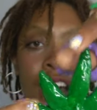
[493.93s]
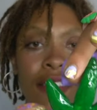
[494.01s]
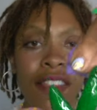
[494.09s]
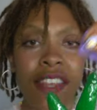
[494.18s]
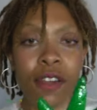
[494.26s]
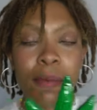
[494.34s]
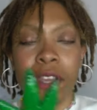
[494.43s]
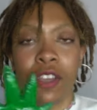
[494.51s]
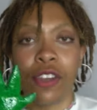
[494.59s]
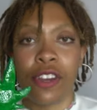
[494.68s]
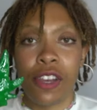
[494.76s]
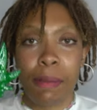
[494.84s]
I think it'd be
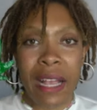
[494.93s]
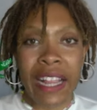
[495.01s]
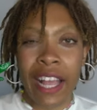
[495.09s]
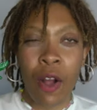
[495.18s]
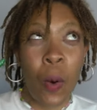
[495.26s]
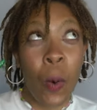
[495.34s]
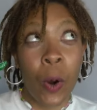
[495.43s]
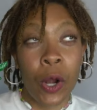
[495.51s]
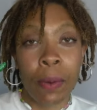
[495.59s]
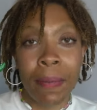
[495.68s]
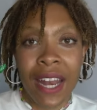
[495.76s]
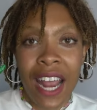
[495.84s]
cute to make like an
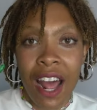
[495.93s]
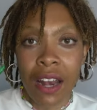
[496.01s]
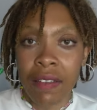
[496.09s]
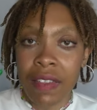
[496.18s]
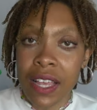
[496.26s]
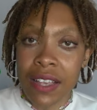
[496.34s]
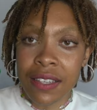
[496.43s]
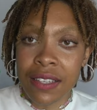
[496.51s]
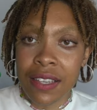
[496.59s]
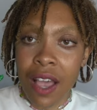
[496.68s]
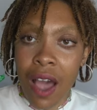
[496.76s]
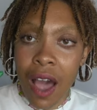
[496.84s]
ornament out of
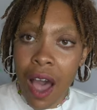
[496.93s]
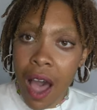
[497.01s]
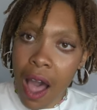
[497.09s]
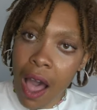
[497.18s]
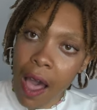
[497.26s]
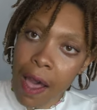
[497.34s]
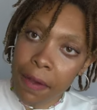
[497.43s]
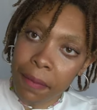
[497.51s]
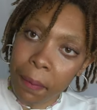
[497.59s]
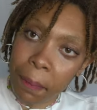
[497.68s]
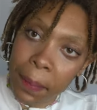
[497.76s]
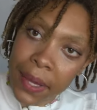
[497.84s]
this.
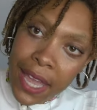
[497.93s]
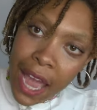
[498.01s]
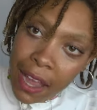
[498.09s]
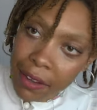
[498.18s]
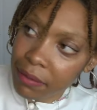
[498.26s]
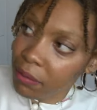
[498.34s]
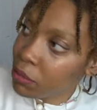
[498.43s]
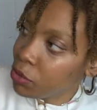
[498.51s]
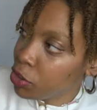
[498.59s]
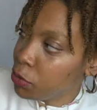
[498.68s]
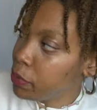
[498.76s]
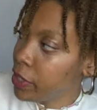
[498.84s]
Um, but yeah,
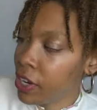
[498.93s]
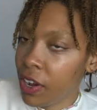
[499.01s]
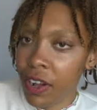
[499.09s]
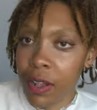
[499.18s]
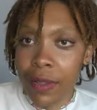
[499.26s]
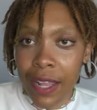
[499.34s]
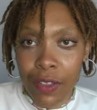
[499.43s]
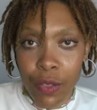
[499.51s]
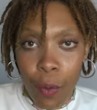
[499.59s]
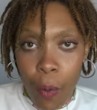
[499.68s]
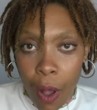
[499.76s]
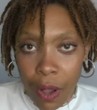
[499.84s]
just put it on like
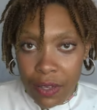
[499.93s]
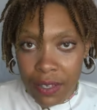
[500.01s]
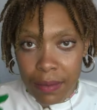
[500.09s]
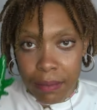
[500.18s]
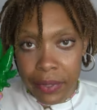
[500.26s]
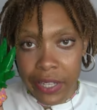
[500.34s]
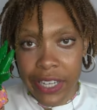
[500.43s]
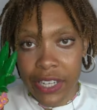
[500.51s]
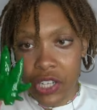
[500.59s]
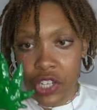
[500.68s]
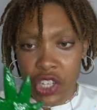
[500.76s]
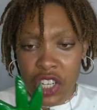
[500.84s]
the wall
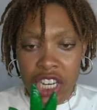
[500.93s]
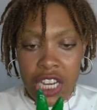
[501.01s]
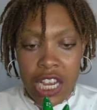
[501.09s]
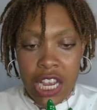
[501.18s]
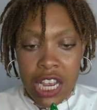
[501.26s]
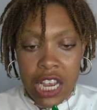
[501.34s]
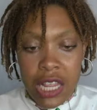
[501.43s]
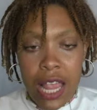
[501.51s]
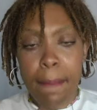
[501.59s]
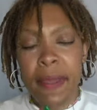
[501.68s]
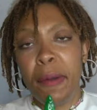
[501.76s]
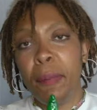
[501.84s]
someplace just to
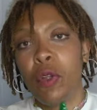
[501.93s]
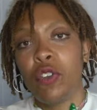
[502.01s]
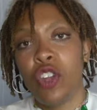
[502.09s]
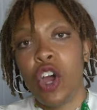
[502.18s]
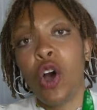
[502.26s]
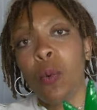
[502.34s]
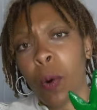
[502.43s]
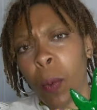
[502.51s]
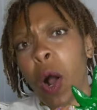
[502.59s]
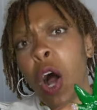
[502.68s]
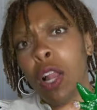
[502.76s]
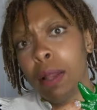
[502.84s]
let people know what
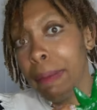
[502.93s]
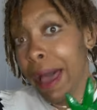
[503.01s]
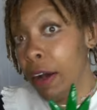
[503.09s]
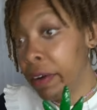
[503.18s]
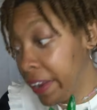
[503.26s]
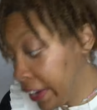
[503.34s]
we're all about